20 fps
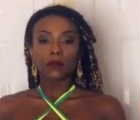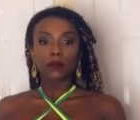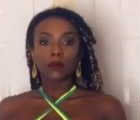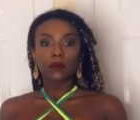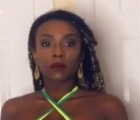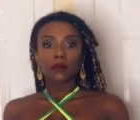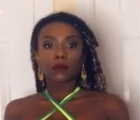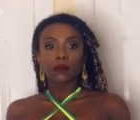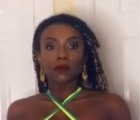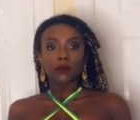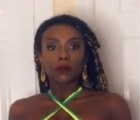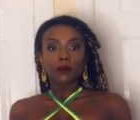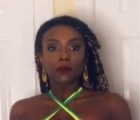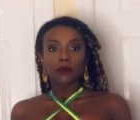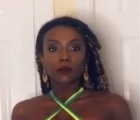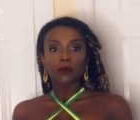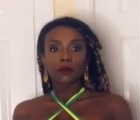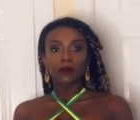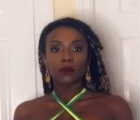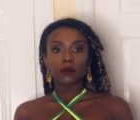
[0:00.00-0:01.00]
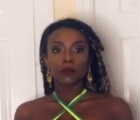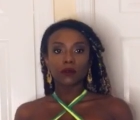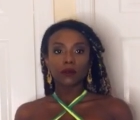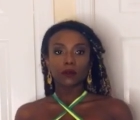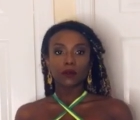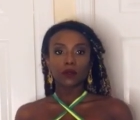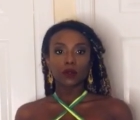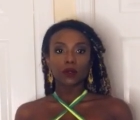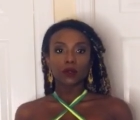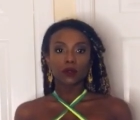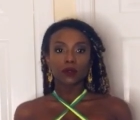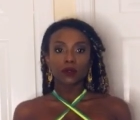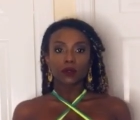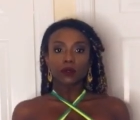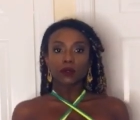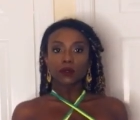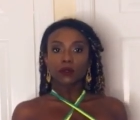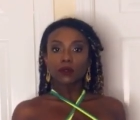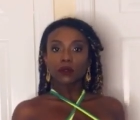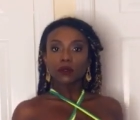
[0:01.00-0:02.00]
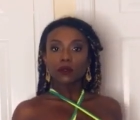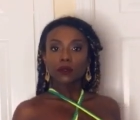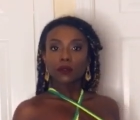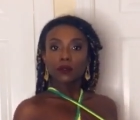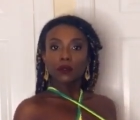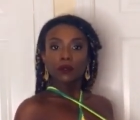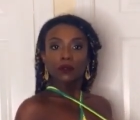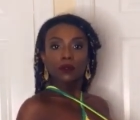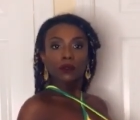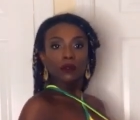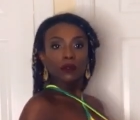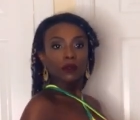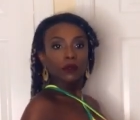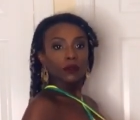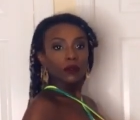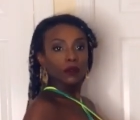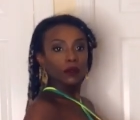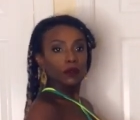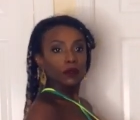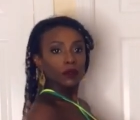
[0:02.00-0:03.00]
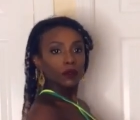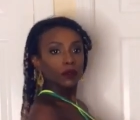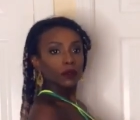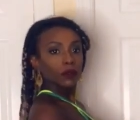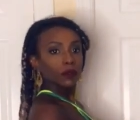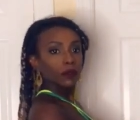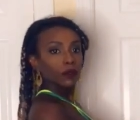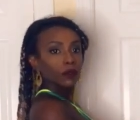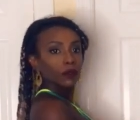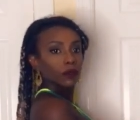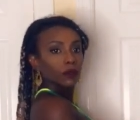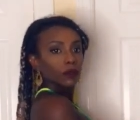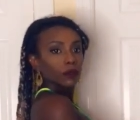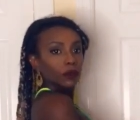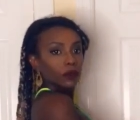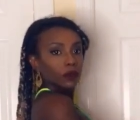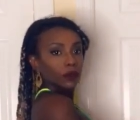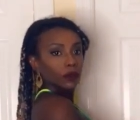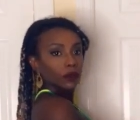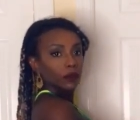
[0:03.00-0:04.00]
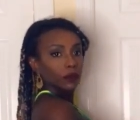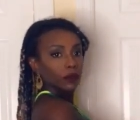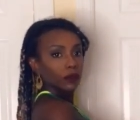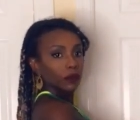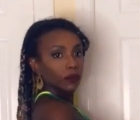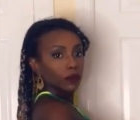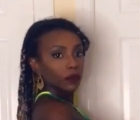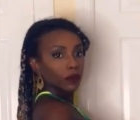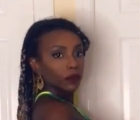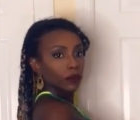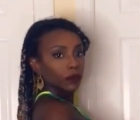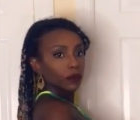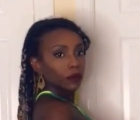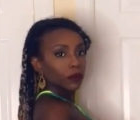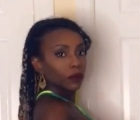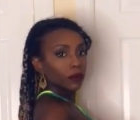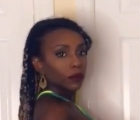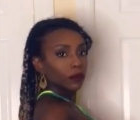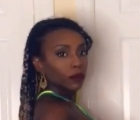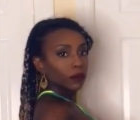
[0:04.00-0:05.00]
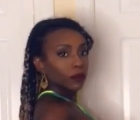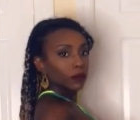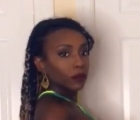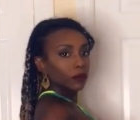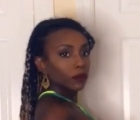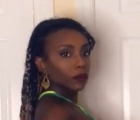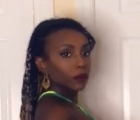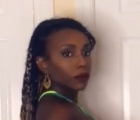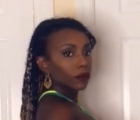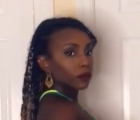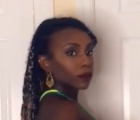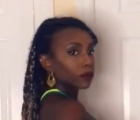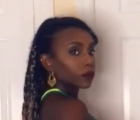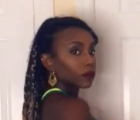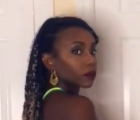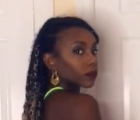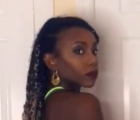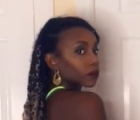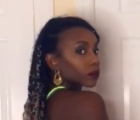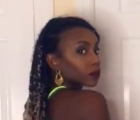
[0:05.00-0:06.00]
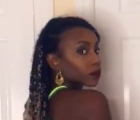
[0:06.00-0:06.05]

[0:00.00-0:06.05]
Nothing is said.